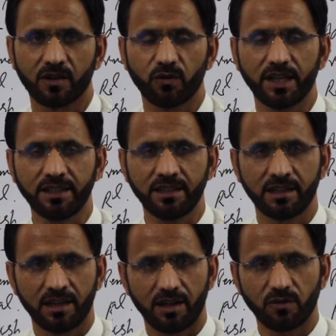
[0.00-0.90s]
When
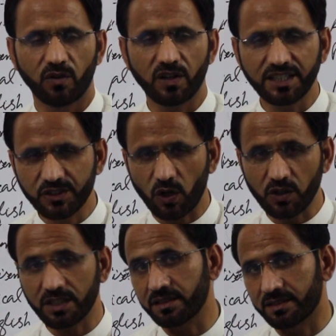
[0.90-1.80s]
a word is
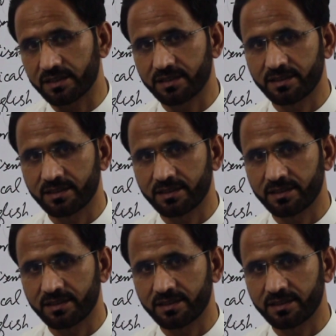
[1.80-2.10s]
shortened,